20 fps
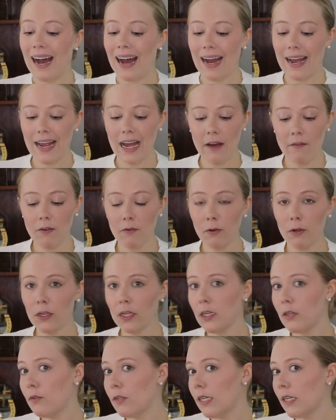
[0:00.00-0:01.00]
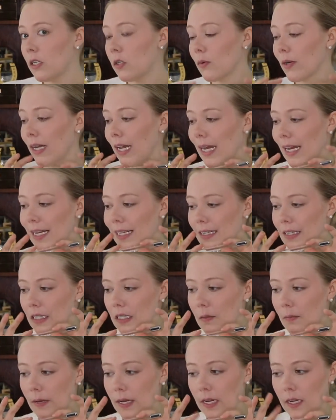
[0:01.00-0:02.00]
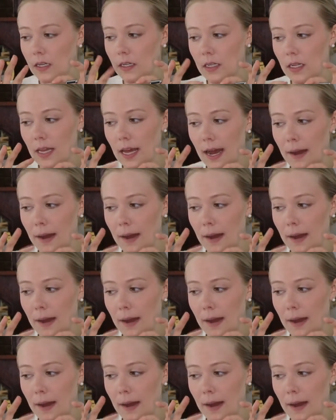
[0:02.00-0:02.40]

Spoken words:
I haven't really used it, so I can't speak to